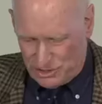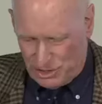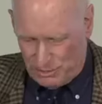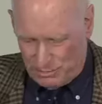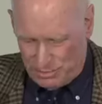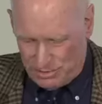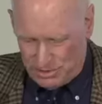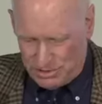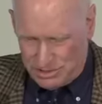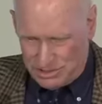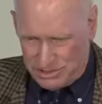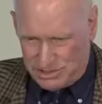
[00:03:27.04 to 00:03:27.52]

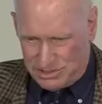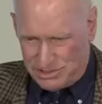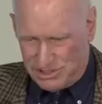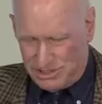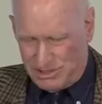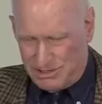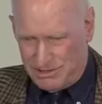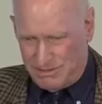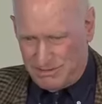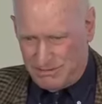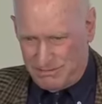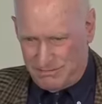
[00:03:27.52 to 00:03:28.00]
Hopper's
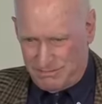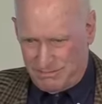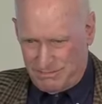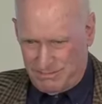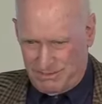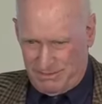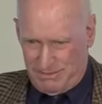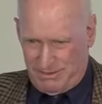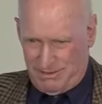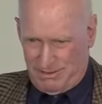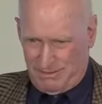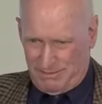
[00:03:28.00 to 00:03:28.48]

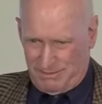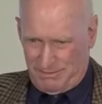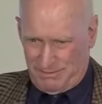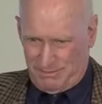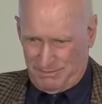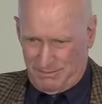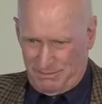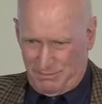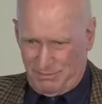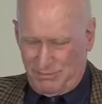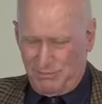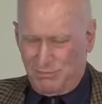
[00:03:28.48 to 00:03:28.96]

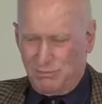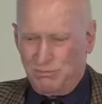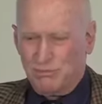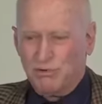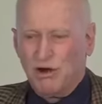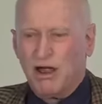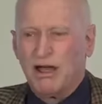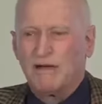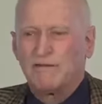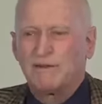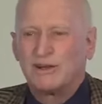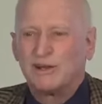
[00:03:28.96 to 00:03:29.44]

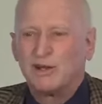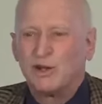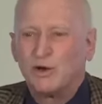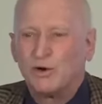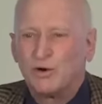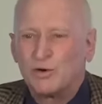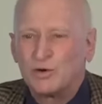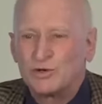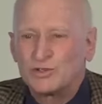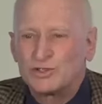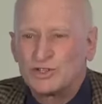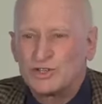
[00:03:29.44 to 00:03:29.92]
private
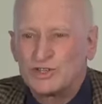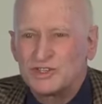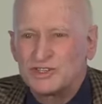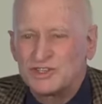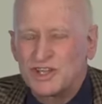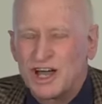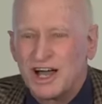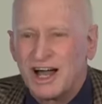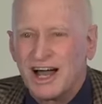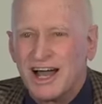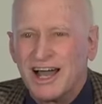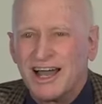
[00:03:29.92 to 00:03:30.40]
law
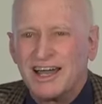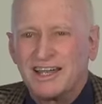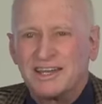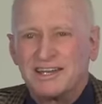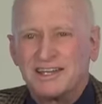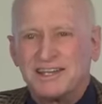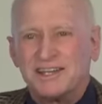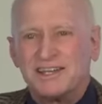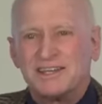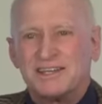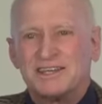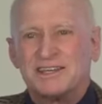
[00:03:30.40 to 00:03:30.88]

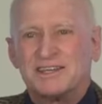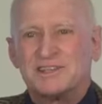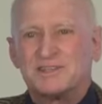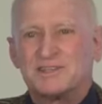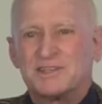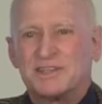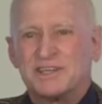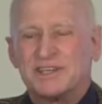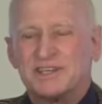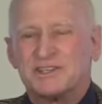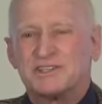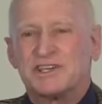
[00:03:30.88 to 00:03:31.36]
society
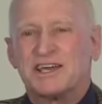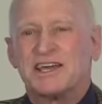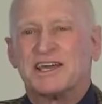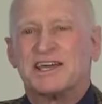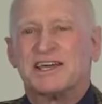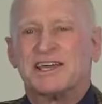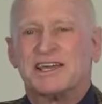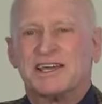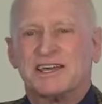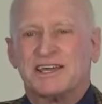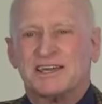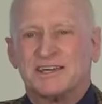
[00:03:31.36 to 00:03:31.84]
is
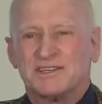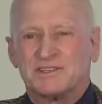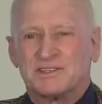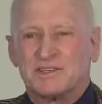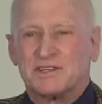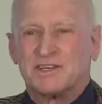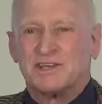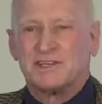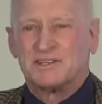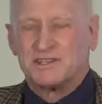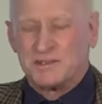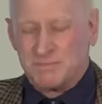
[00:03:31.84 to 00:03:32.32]

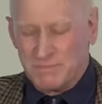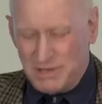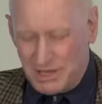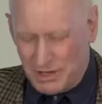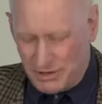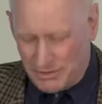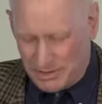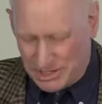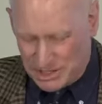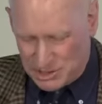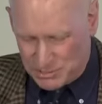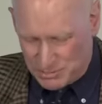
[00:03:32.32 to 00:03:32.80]
a
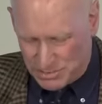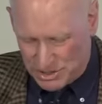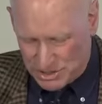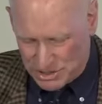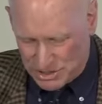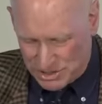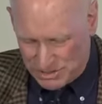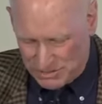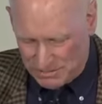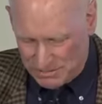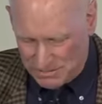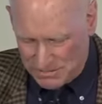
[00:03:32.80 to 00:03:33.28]
better
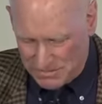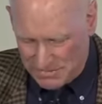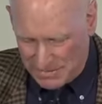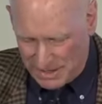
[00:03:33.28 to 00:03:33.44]
expression,